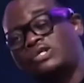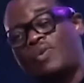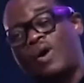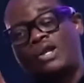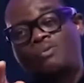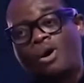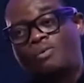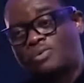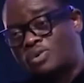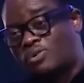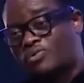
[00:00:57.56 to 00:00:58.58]
why the mom
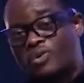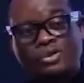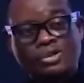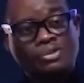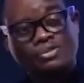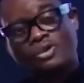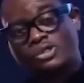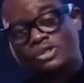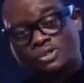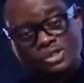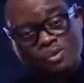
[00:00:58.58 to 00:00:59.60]
couldn't follow him is because
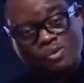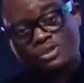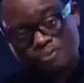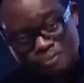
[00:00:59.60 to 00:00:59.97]
she's a Muslim.